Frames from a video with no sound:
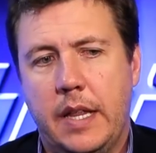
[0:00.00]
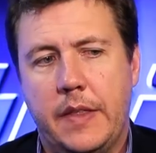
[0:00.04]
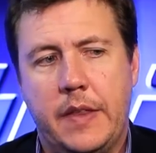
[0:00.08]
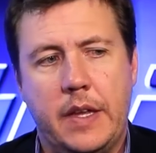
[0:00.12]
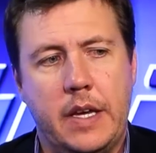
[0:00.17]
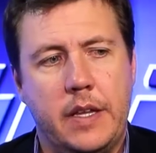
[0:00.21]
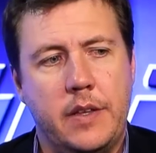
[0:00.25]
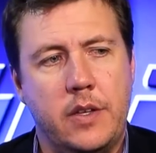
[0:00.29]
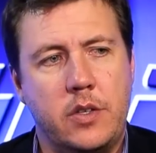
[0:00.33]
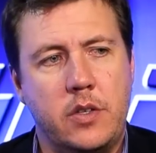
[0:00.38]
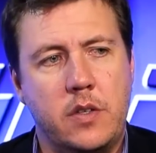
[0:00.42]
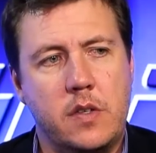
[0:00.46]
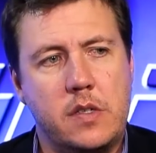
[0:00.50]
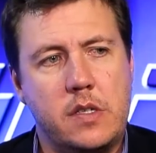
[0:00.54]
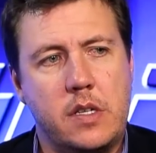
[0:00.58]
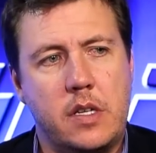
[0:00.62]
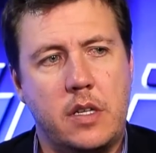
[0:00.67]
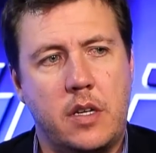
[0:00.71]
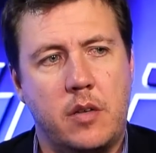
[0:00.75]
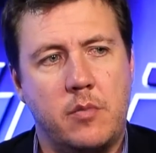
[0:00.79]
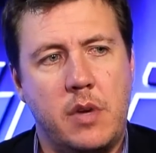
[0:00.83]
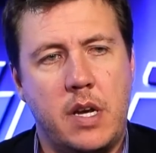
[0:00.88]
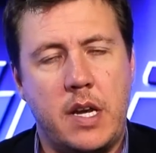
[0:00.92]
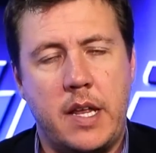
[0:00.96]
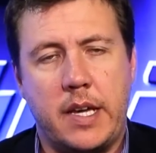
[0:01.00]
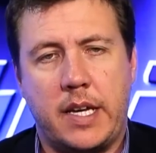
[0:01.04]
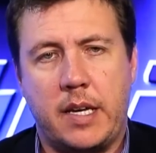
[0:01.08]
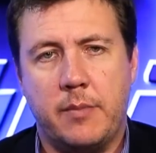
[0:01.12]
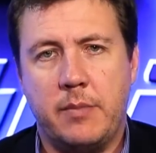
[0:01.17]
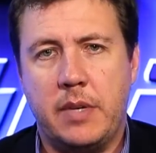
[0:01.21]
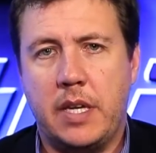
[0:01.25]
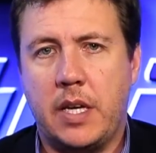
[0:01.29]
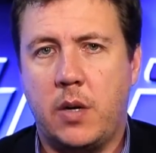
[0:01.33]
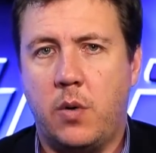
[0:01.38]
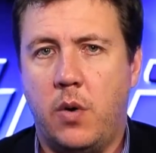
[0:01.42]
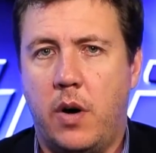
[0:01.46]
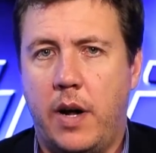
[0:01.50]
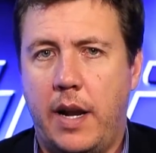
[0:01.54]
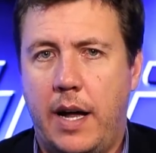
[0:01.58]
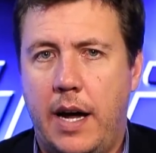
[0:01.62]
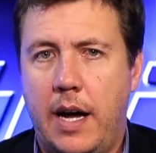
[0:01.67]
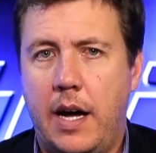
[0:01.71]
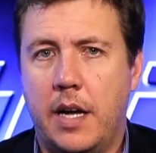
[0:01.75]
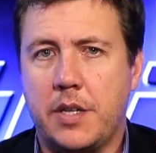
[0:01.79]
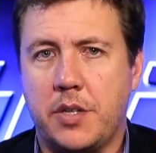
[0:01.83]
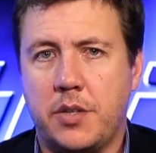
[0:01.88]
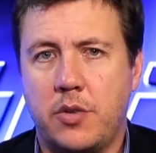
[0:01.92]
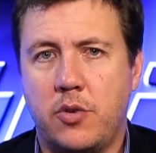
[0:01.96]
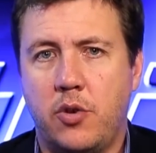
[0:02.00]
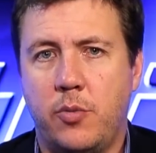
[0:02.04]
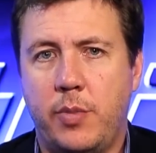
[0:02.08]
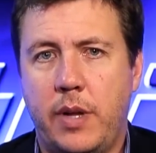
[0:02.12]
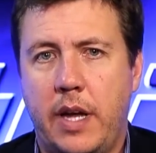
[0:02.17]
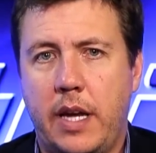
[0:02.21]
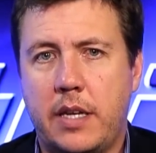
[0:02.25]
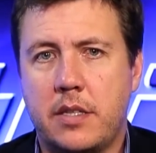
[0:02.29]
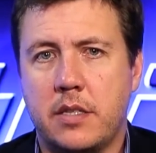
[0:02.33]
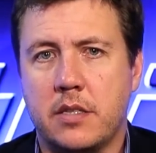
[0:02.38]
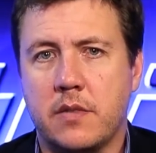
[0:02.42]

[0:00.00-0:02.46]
the New Zealand media can be quite harsh on the All Blacks,